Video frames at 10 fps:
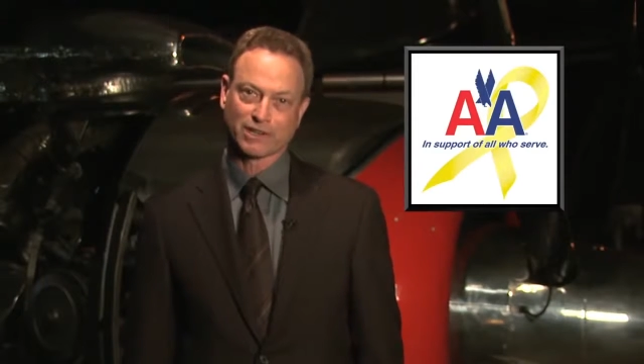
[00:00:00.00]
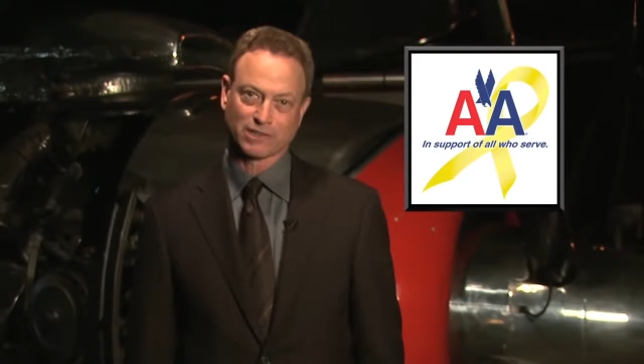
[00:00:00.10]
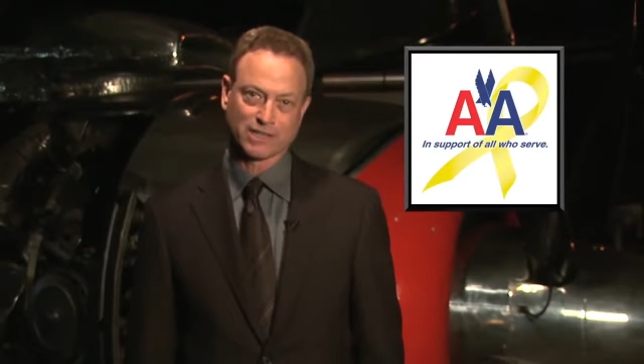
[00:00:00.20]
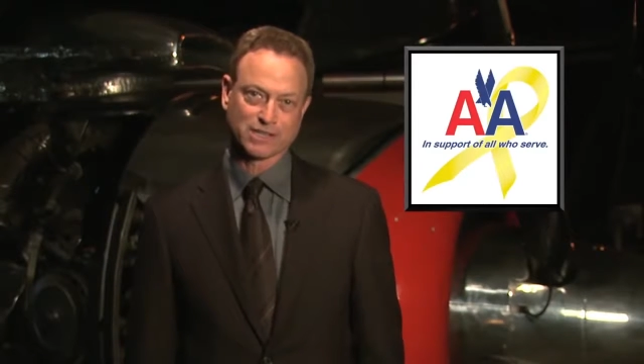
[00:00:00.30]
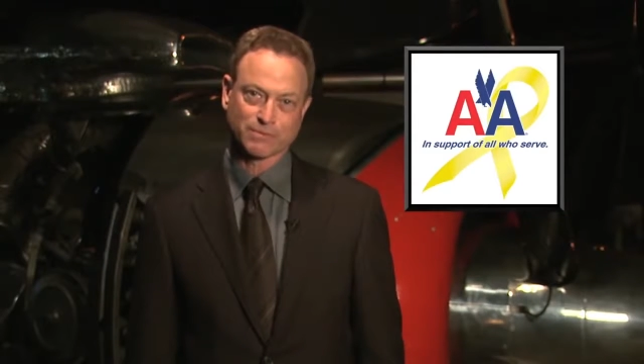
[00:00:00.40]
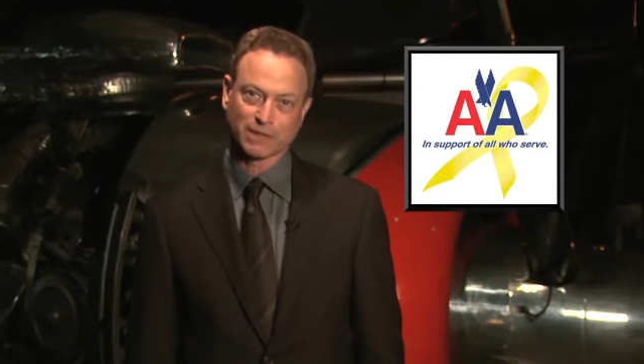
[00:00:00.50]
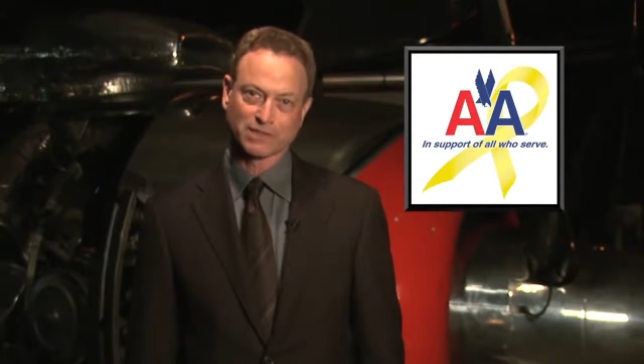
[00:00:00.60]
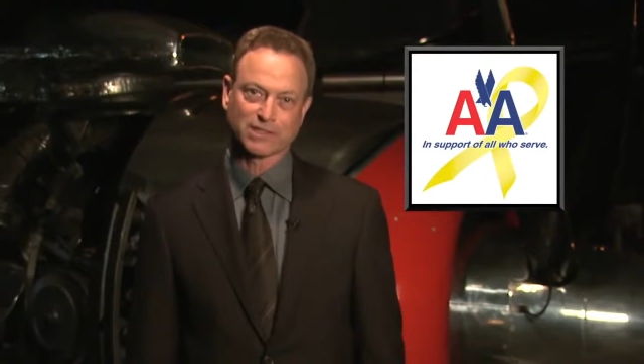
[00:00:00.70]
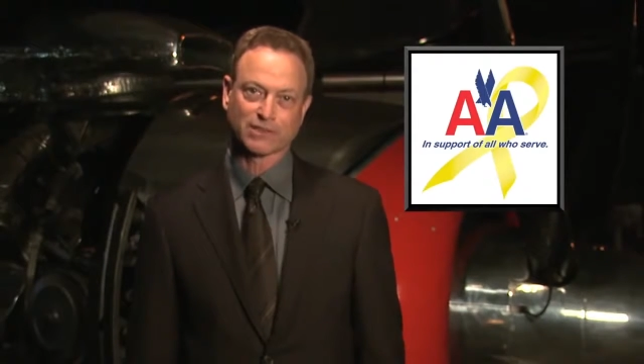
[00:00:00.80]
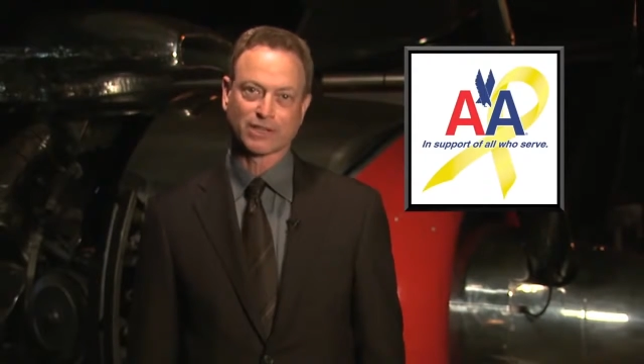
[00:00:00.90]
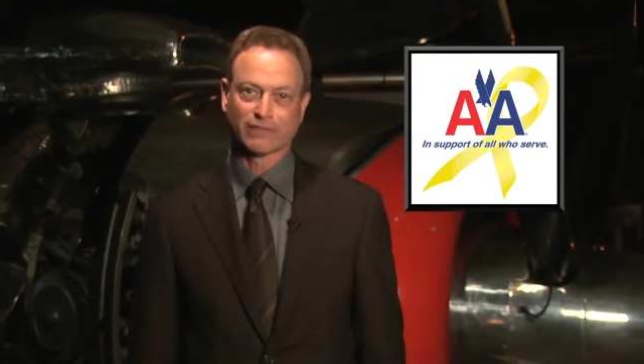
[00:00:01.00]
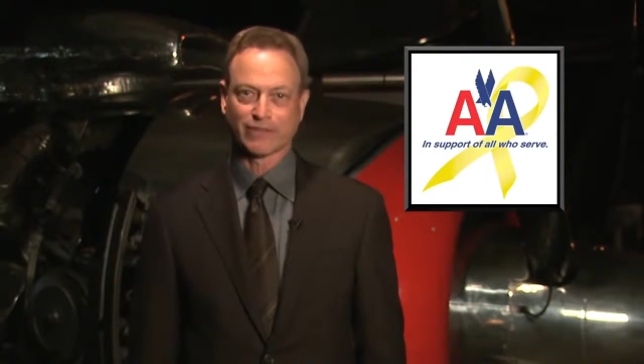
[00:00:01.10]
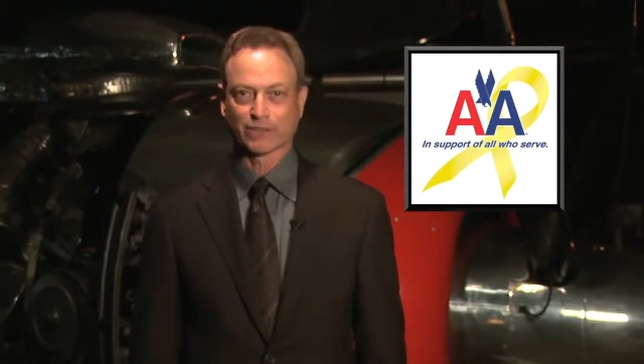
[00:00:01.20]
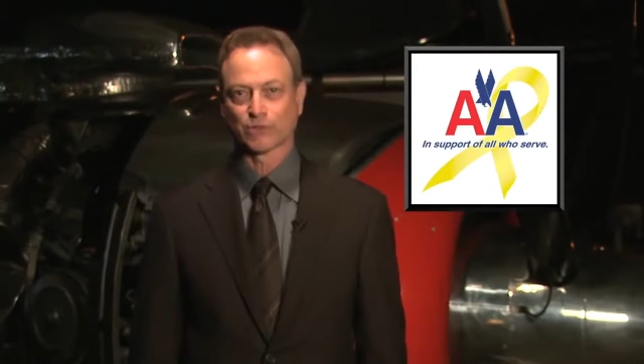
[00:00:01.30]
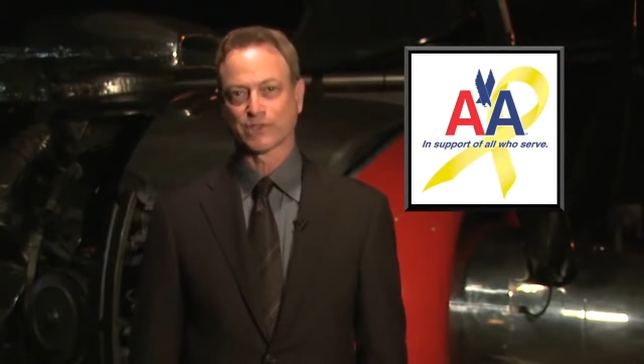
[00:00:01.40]
Airlines military and
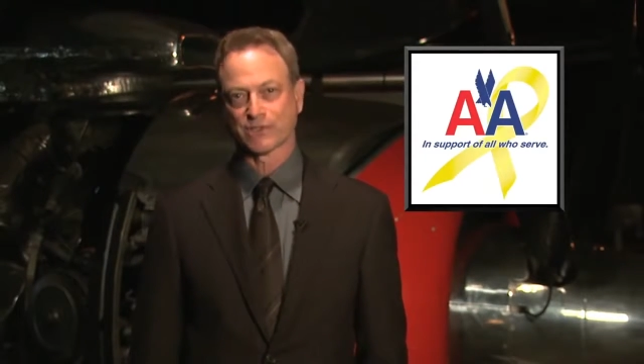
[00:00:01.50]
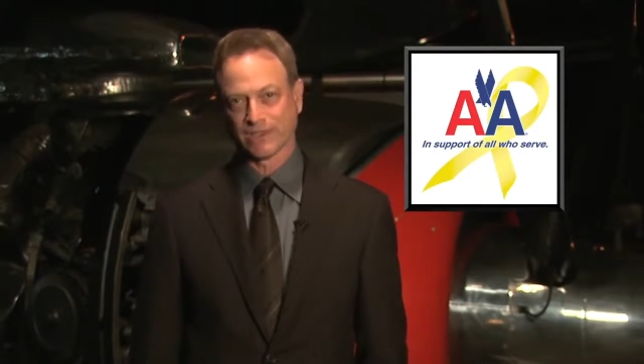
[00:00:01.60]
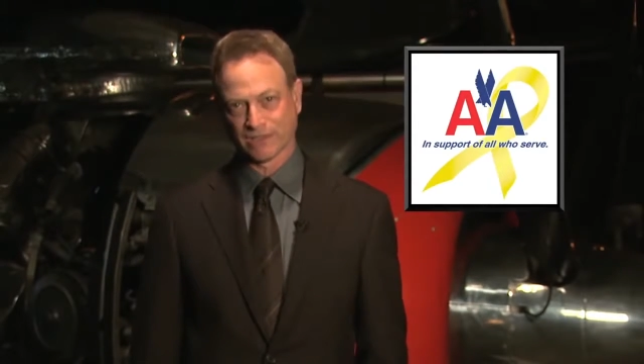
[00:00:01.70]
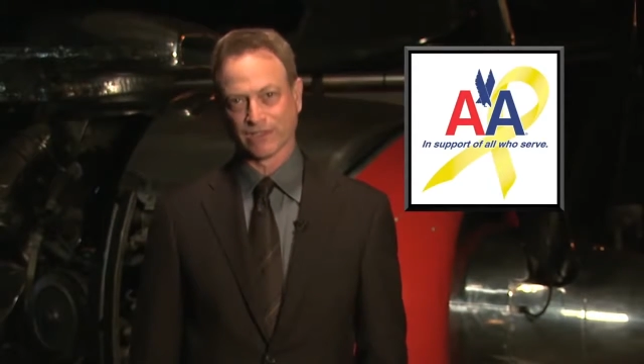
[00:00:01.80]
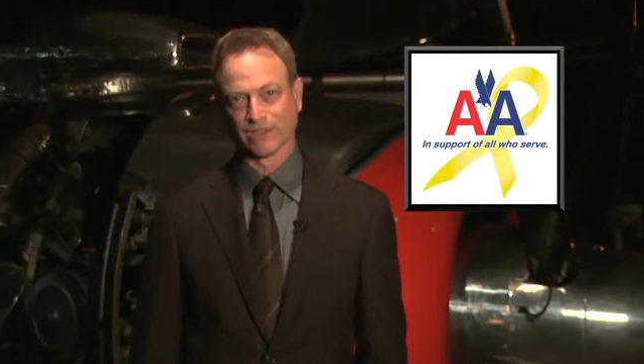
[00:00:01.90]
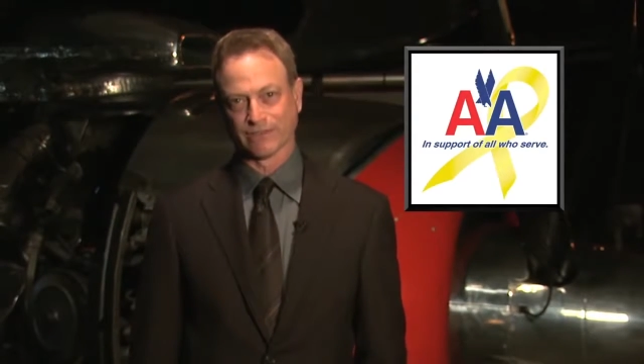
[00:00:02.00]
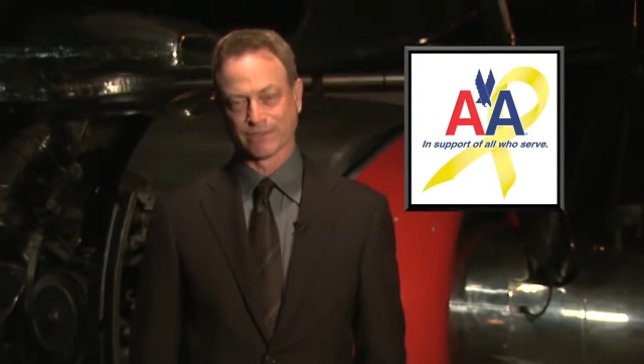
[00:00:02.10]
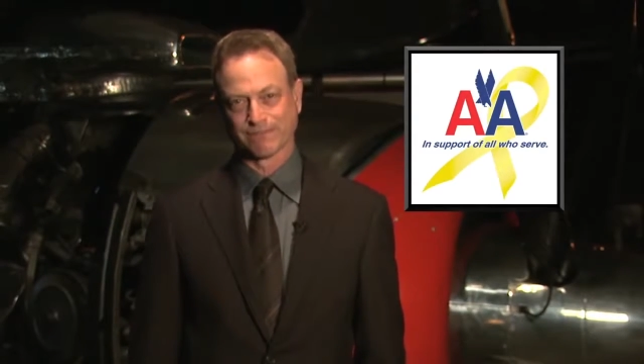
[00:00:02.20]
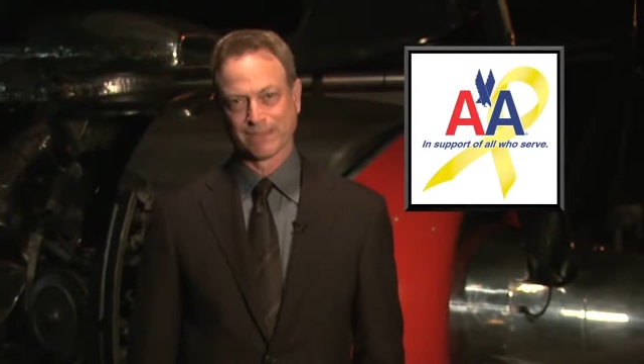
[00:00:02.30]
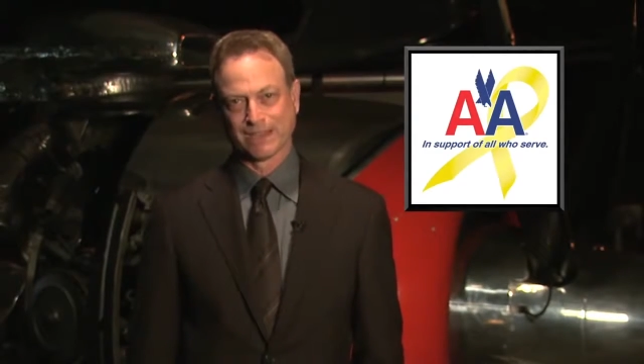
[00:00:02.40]
veterans initiatives.